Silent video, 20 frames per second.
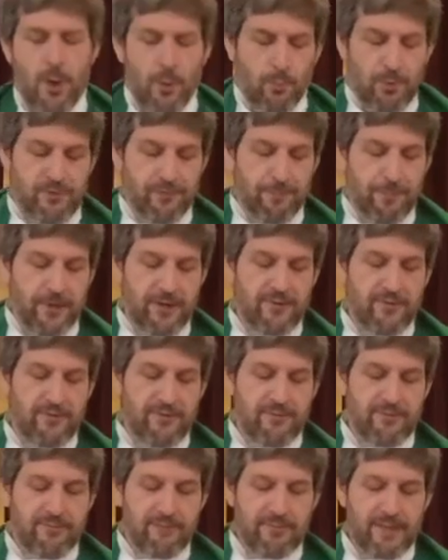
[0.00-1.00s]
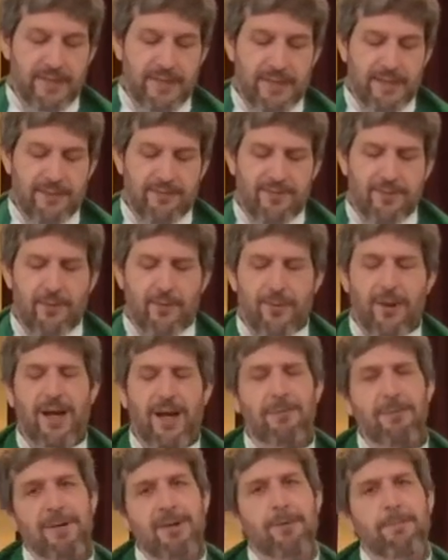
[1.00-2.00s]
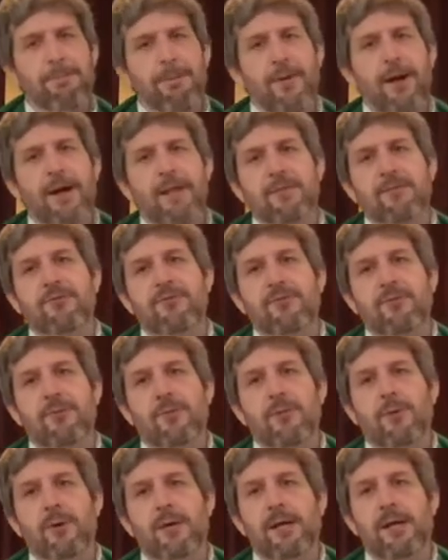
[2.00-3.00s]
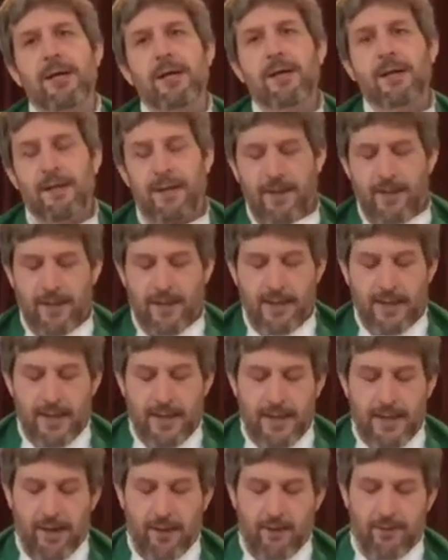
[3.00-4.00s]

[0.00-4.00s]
Which brings me, so I want to apply this story now.